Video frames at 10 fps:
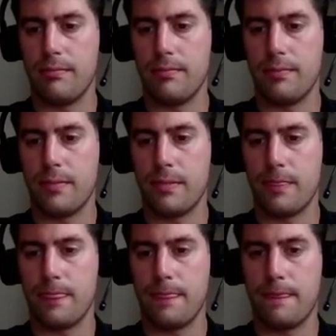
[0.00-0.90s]

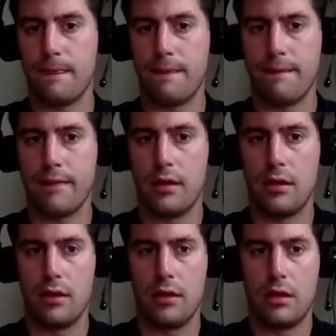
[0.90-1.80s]

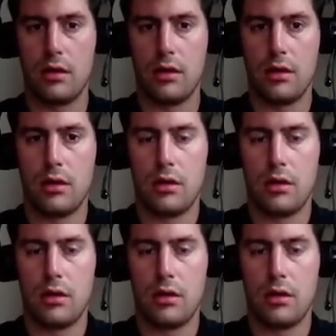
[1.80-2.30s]
No one is speaking in this clip.